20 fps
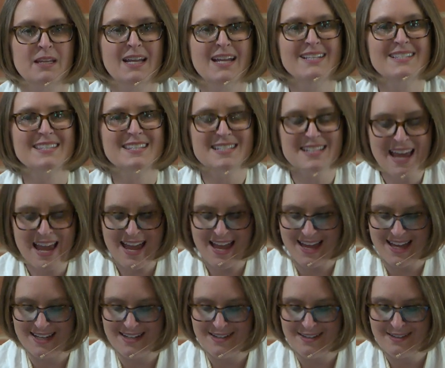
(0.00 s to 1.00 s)

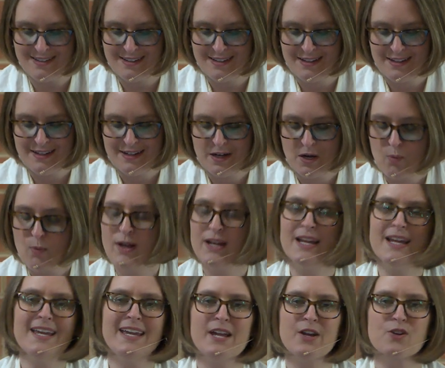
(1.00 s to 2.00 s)
Instead, when
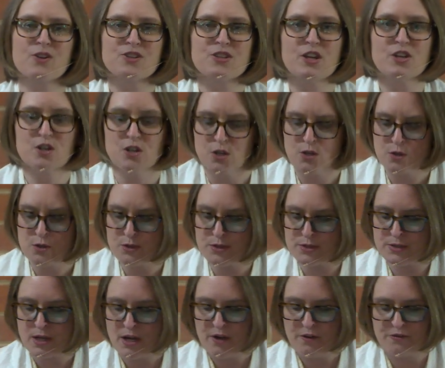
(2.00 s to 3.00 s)
he hears the news
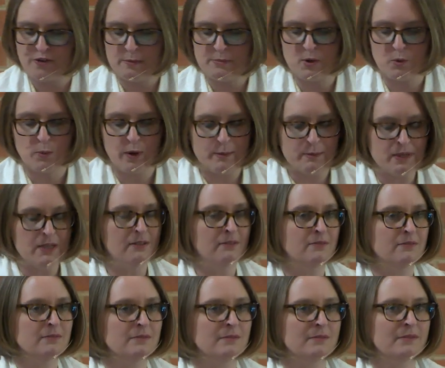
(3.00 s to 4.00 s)
from the women,
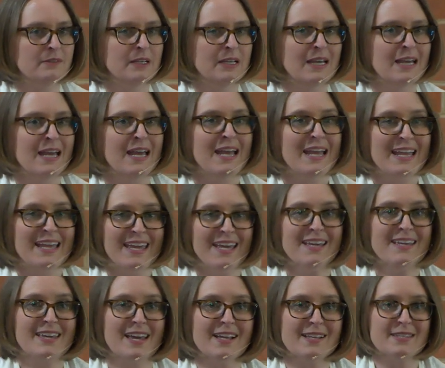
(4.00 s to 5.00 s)

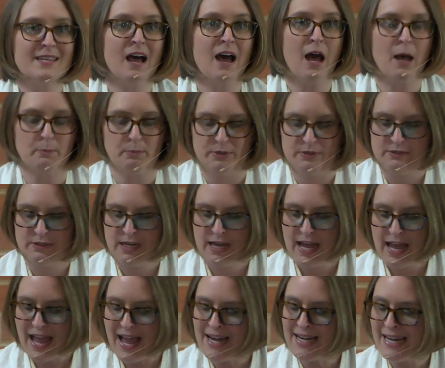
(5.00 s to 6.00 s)
he gets up
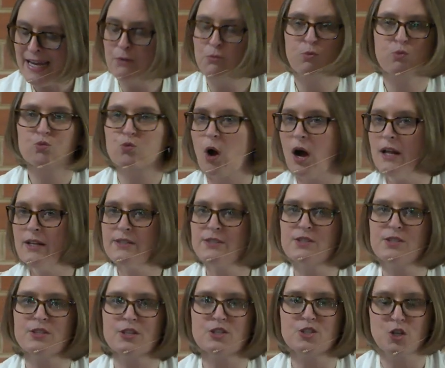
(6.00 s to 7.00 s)
and he runs
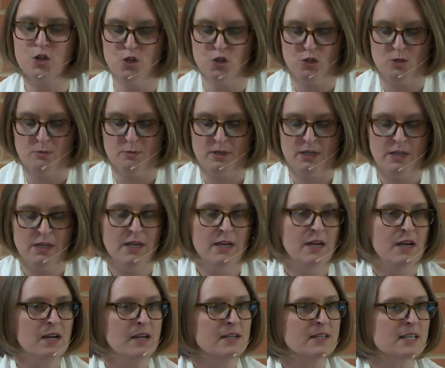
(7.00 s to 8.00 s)
to the tomb
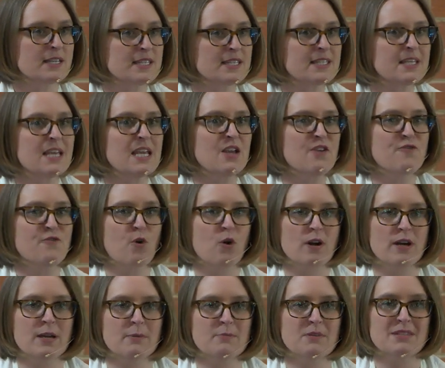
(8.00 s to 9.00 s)
to see for
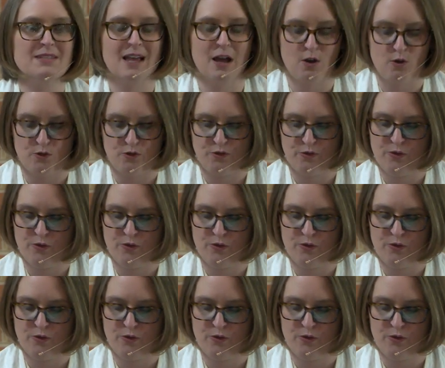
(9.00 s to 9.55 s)
himself.